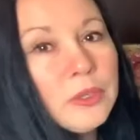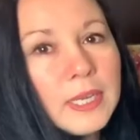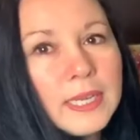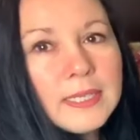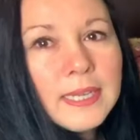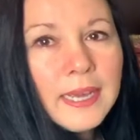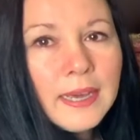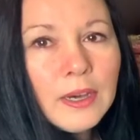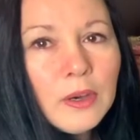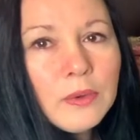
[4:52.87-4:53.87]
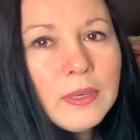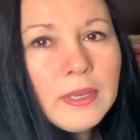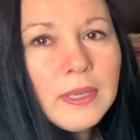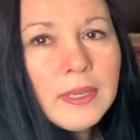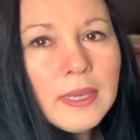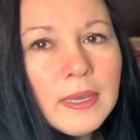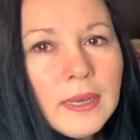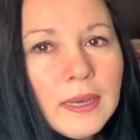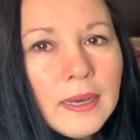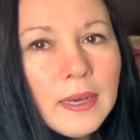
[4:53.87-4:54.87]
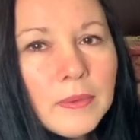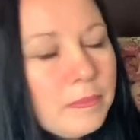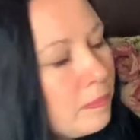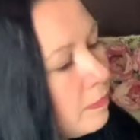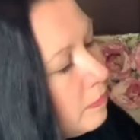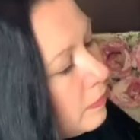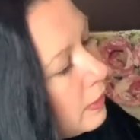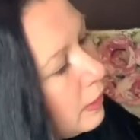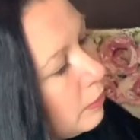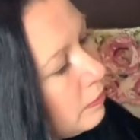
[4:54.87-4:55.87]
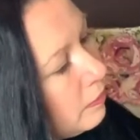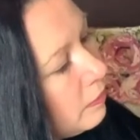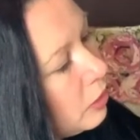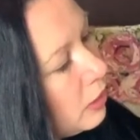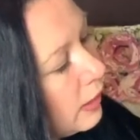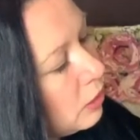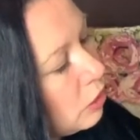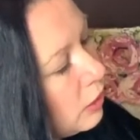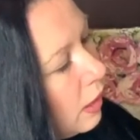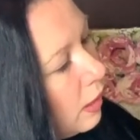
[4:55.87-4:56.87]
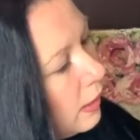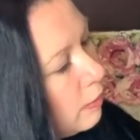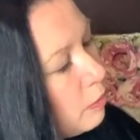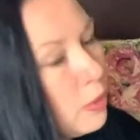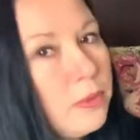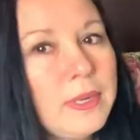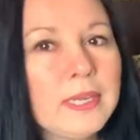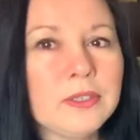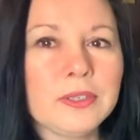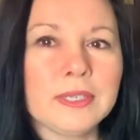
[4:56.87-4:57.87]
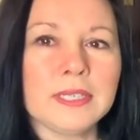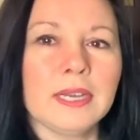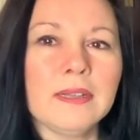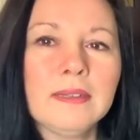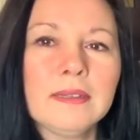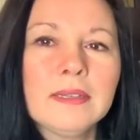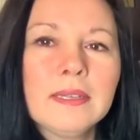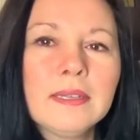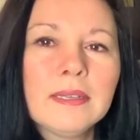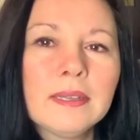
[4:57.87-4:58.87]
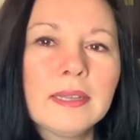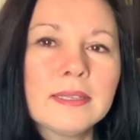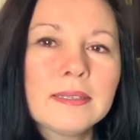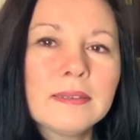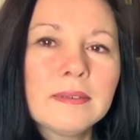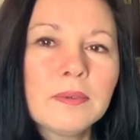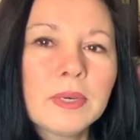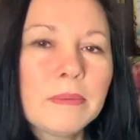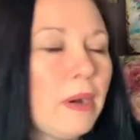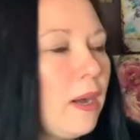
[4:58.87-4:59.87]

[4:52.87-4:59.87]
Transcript: looking down? Um, you know, She's got a star, a moon, as you can tell. That's what I'm